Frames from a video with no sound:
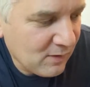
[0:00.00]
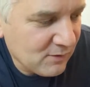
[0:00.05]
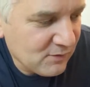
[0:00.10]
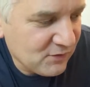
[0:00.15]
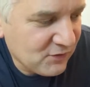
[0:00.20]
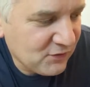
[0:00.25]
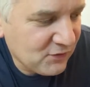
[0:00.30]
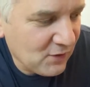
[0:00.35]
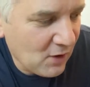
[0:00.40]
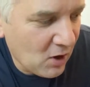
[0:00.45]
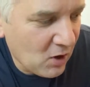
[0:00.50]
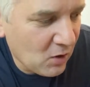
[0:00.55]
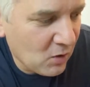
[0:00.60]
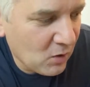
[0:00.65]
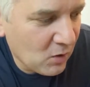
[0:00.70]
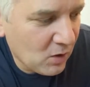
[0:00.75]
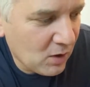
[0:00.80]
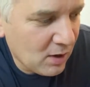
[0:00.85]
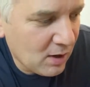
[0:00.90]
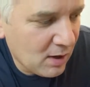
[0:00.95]

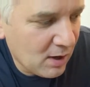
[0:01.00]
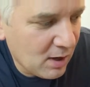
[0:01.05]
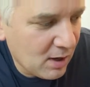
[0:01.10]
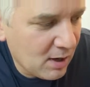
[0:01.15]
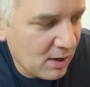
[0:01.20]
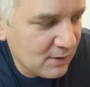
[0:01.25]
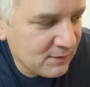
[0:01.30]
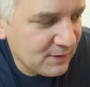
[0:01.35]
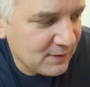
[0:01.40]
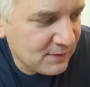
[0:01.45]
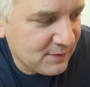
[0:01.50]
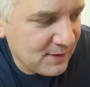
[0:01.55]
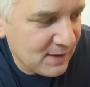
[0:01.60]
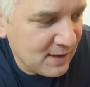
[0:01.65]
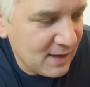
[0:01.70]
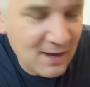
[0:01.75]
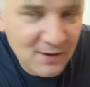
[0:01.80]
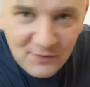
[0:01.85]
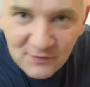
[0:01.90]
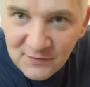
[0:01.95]
So the
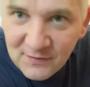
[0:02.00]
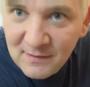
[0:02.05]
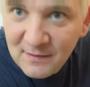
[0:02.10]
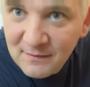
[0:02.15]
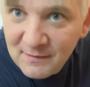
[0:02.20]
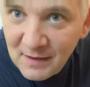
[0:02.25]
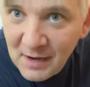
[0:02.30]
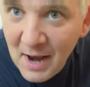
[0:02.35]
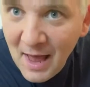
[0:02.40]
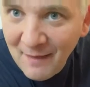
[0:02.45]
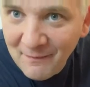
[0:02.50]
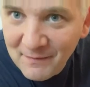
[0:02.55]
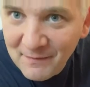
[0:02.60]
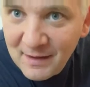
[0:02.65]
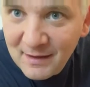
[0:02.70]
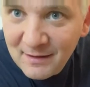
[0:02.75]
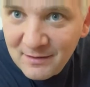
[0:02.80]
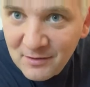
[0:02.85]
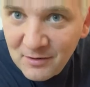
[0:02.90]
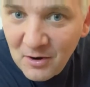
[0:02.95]
thing is the
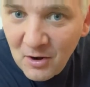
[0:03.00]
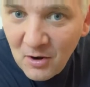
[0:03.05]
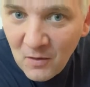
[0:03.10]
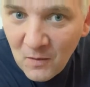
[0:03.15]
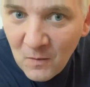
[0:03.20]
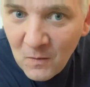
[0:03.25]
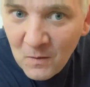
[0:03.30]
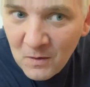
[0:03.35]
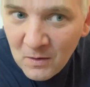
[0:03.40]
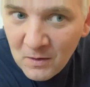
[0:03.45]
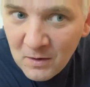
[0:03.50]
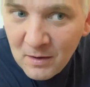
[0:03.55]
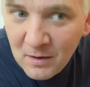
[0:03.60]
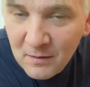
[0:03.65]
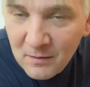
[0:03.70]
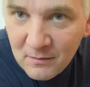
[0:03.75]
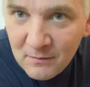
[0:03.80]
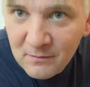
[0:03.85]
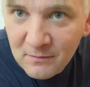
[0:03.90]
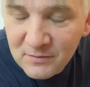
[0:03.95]
landing, you know,
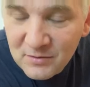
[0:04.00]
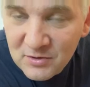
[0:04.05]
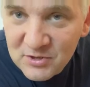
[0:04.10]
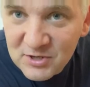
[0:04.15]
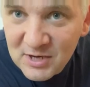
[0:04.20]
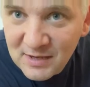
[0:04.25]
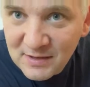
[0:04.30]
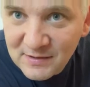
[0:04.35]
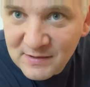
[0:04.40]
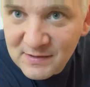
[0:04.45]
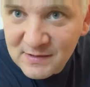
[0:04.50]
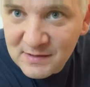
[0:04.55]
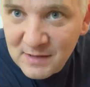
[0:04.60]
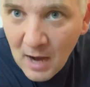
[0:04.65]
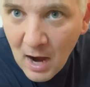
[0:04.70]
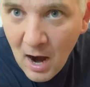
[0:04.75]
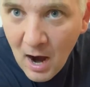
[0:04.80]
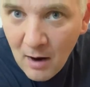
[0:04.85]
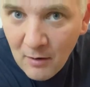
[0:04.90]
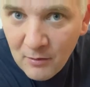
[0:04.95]
just
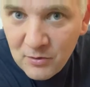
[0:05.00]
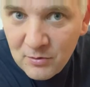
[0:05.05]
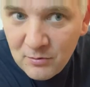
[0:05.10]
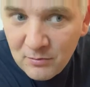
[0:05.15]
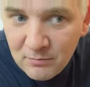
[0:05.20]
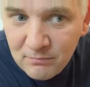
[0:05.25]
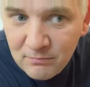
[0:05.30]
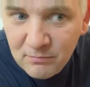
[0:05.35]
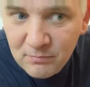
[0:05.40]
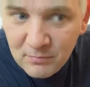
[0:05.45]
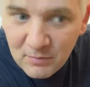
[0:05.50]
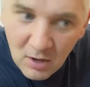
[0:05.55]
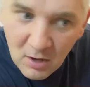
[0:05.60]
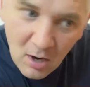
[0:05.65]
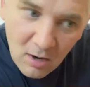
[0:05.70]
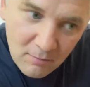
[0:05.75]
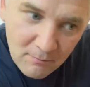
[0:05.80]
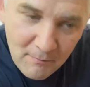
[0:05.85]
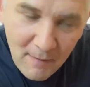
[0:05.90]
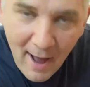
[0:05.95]
how you
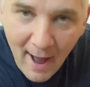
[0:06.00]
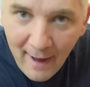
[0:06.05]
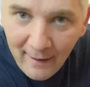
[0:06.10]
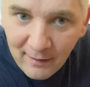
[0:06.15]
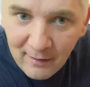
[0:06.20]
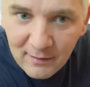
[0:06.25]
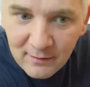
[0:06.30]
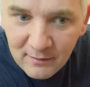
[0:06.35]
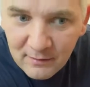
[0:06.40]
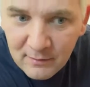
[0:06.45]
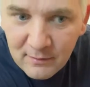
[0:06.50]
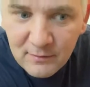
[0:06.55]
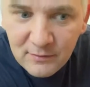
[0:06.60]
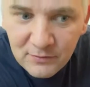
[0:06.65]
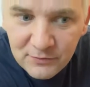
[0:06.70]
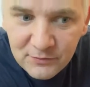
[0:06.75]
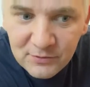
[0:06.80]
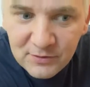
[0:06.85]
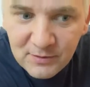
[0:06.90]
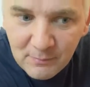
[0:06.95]
come back
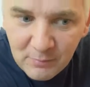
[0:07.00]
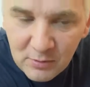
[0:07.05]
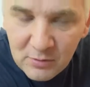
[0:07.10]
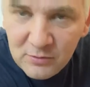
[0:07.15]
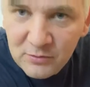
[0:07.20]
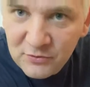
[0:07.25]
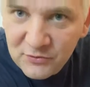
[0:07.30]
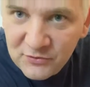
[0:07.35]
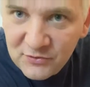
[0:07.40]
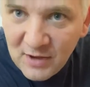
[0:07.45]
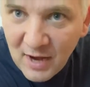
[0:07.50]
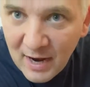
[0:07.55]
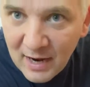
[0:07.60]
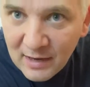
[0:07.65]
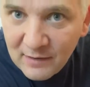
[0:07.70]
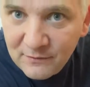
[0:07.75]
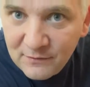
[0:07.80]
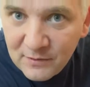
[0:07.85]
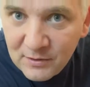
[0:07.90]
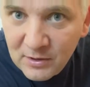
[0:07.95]
to the blues
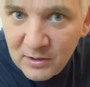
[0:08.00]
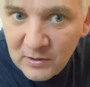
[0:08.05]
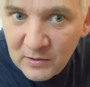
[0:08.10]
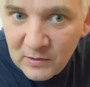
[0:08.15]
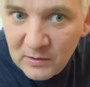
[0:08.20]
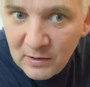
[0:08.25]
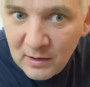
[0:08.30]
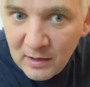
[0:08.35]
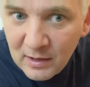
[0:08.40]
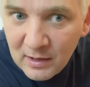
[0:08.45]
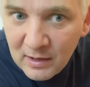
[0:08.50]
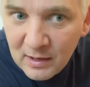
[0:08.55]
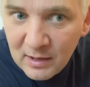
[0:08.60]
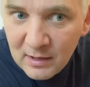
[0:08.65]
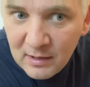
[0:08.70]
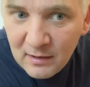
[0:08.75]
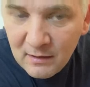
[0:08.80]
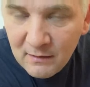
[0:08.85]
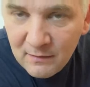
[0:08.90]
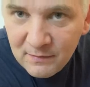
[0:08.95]
stuff, you know.
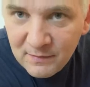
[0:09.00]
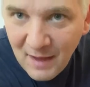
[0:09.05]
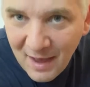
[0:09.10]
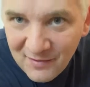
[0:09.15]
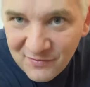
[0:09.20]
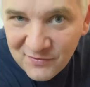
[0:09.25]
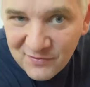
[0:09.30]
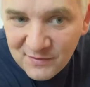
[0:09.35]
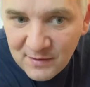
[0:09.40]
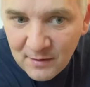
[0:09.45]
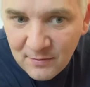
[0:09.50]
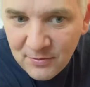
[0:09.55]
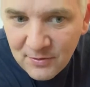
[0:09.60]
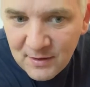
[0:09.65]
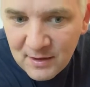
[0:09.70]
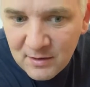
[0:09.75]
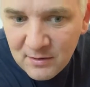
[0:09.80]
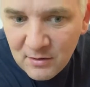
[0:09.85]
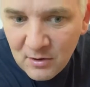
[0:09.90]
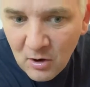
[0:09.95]
That's the
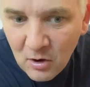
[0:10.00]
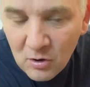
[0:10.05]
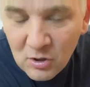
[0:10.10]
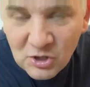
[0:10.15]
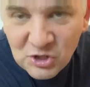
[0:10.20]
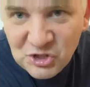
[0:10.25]
thing, you know.